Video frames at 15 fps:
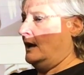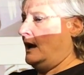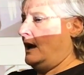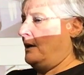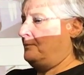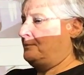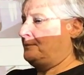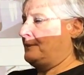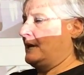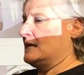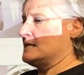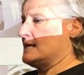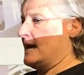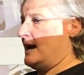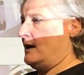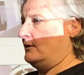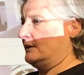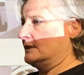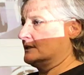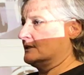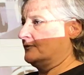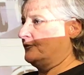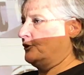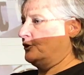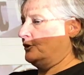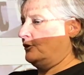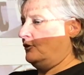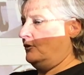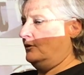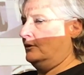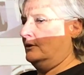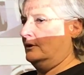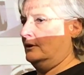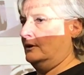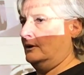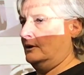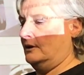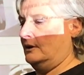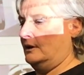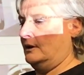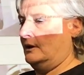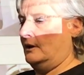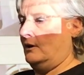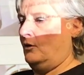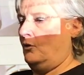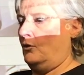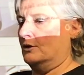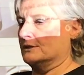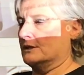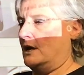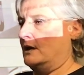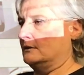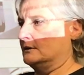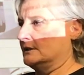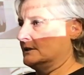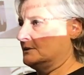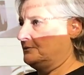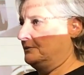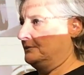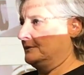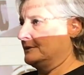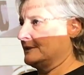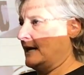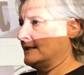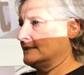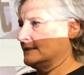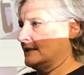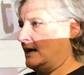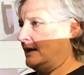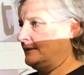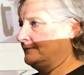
Up and down is the vertical. Horizontal is side to side.